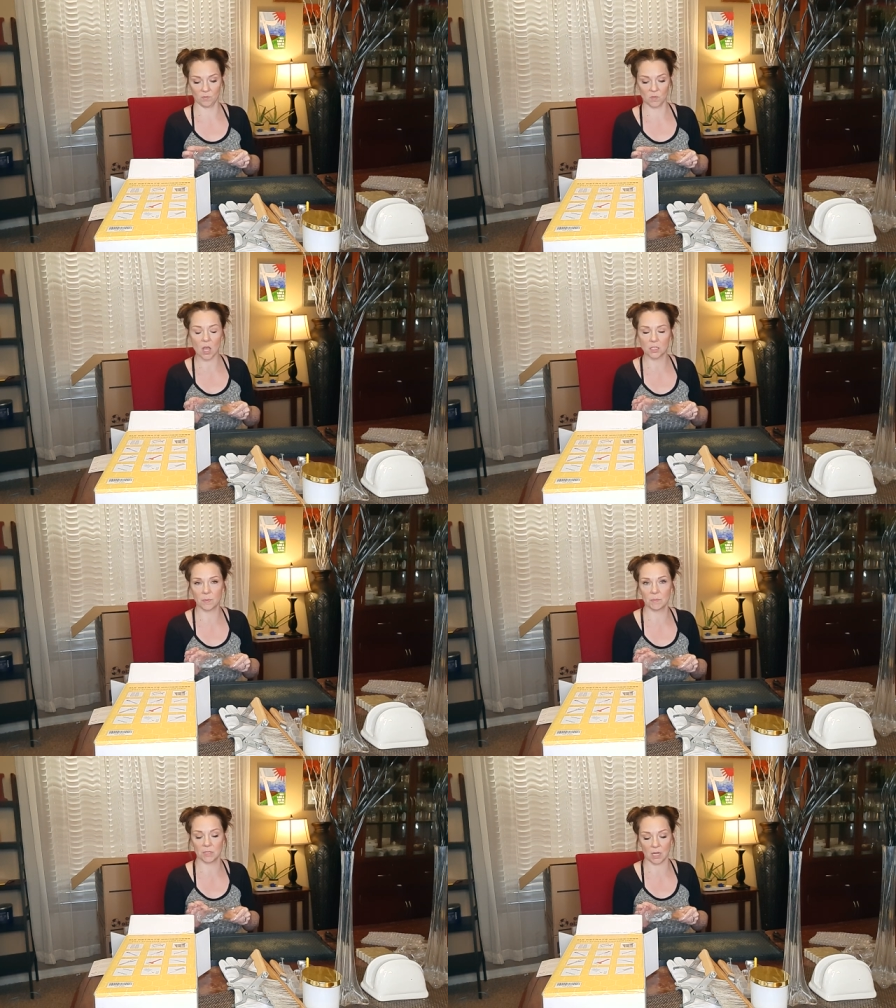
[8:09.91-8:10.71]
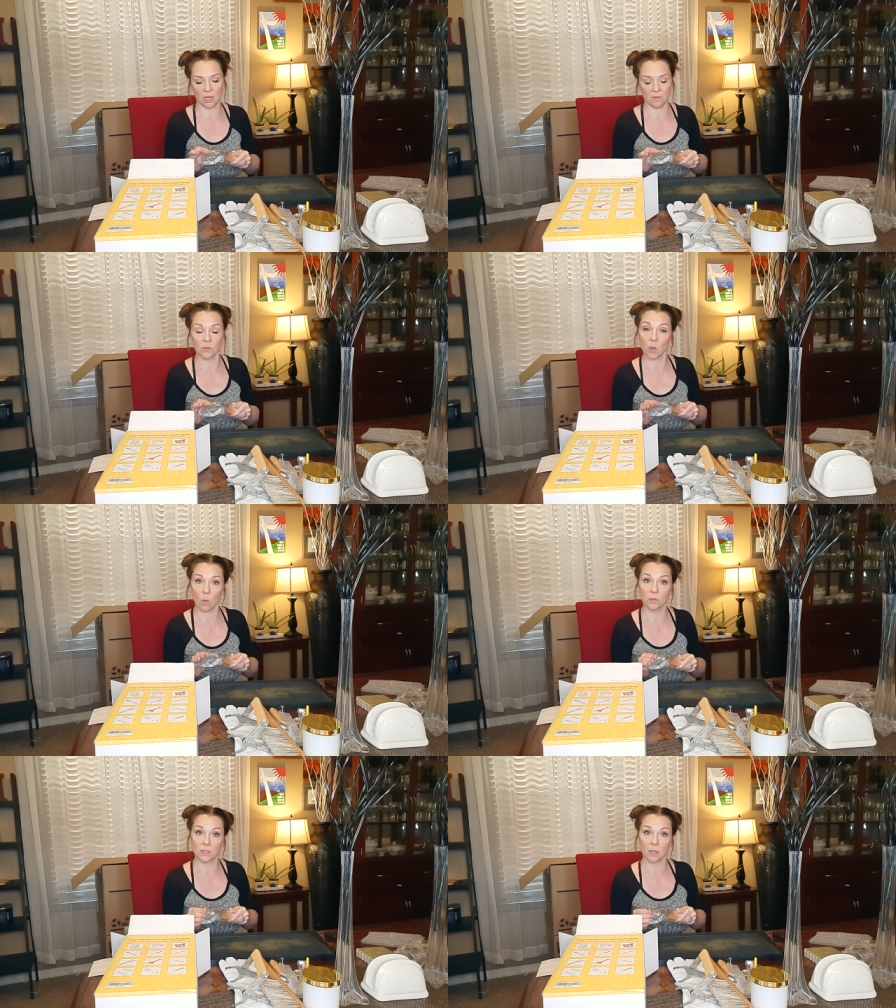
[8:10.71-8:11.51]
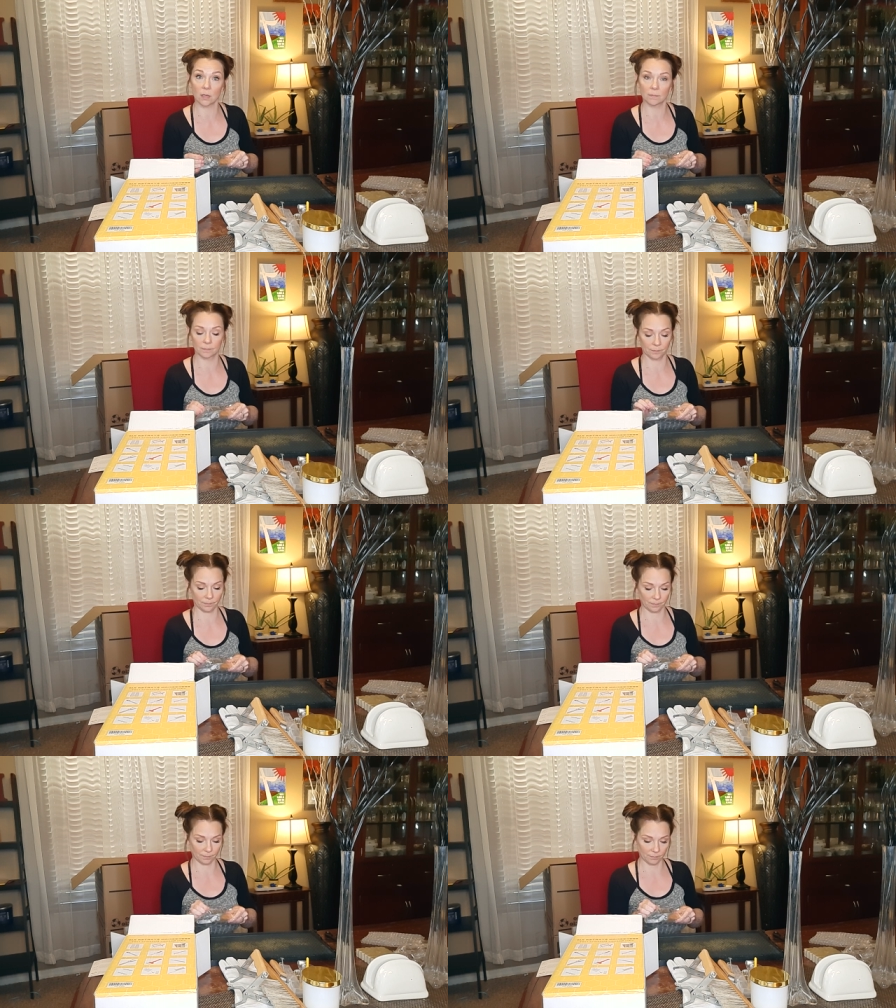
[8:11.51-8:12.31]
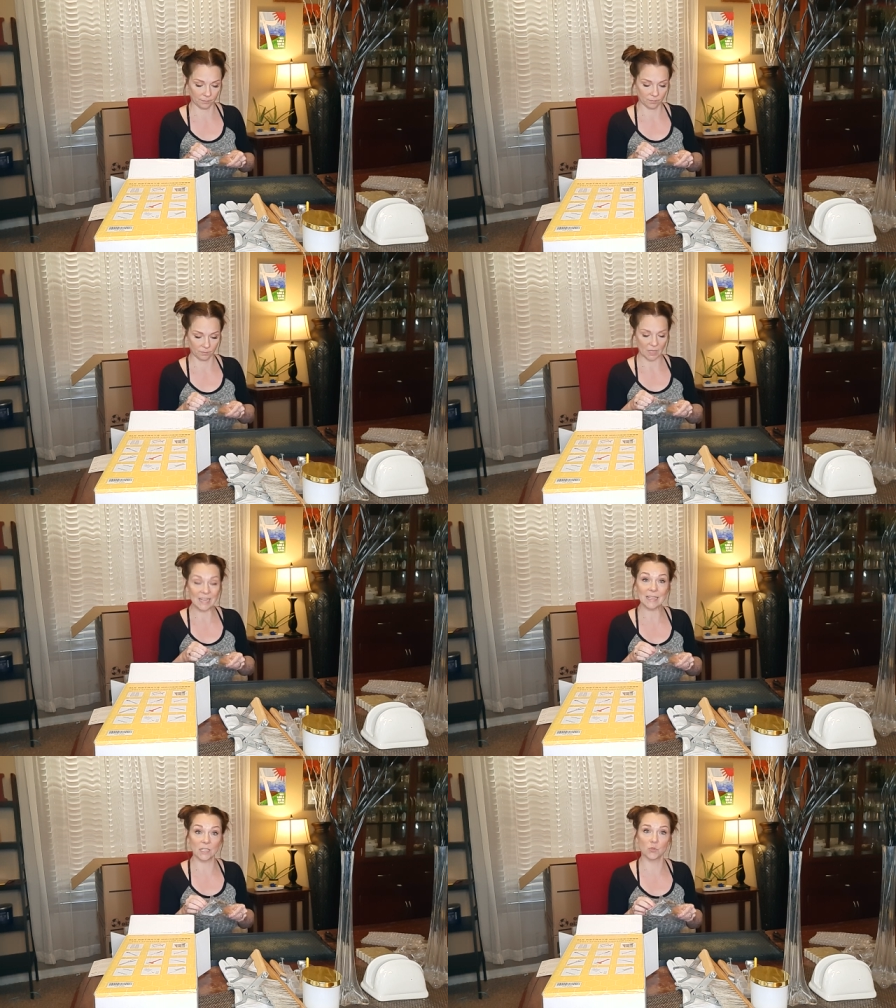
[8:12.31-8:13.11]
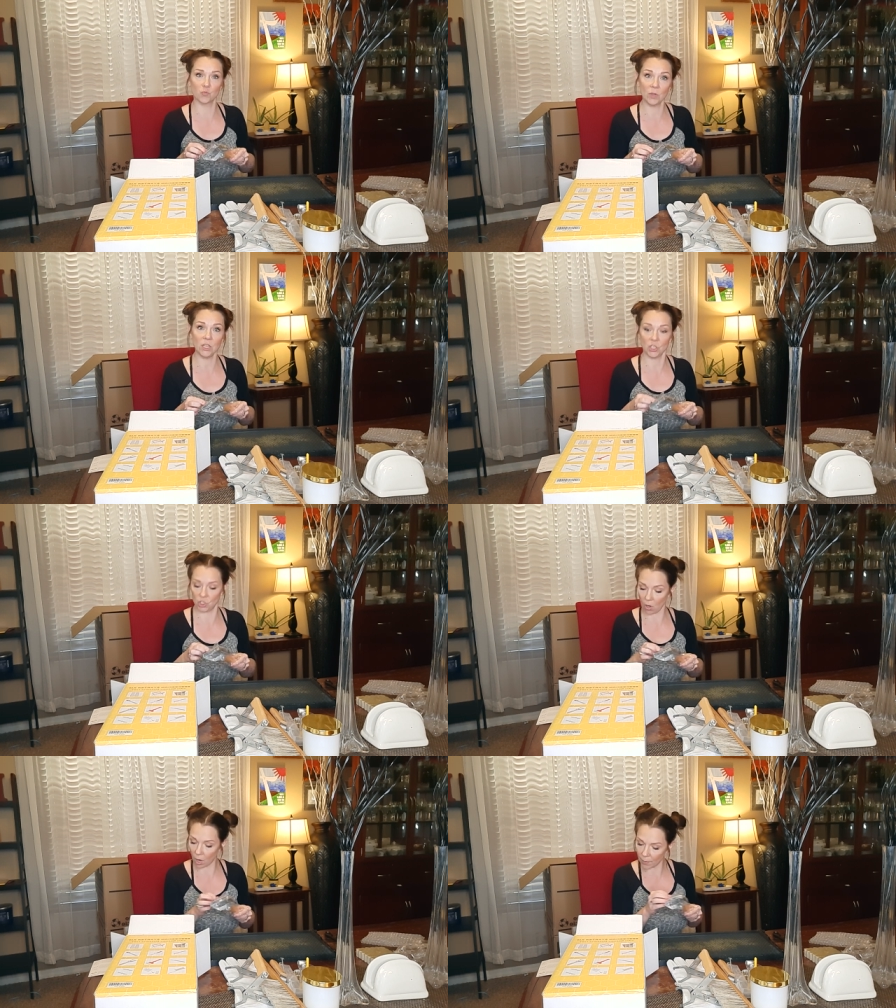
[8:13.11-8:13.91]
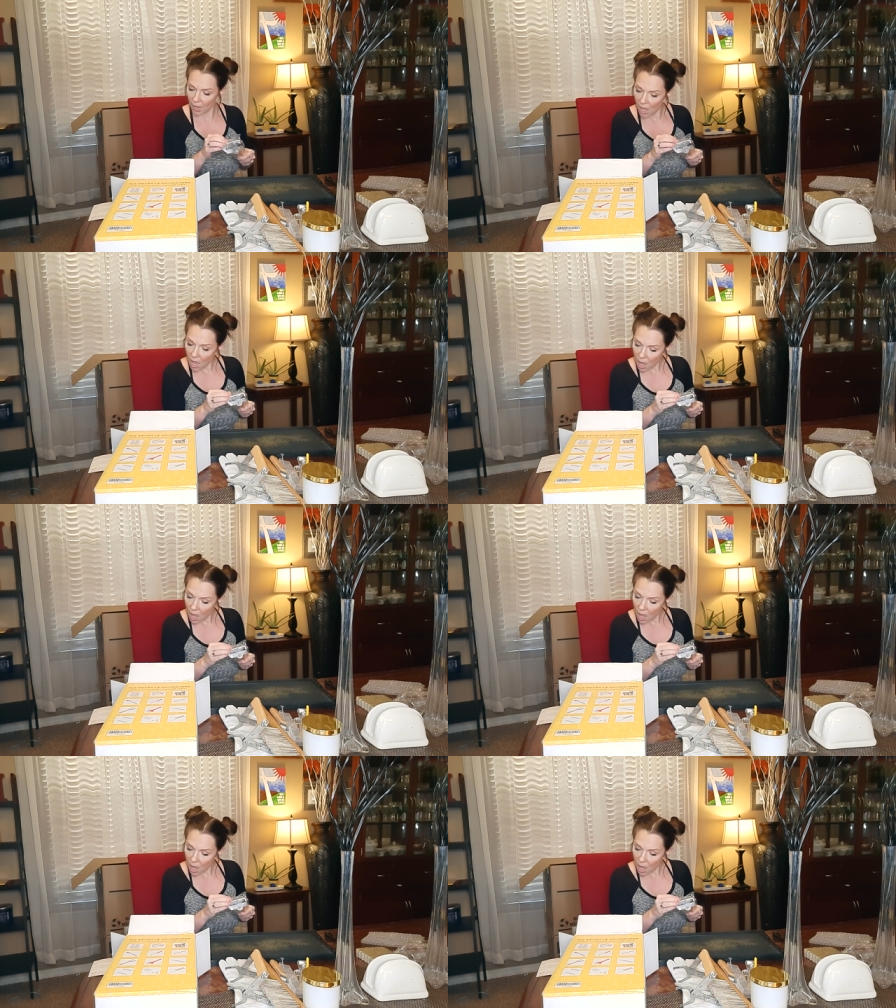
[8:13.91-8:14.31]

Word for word: Not to be mistaken for the old design. And it is really sharp.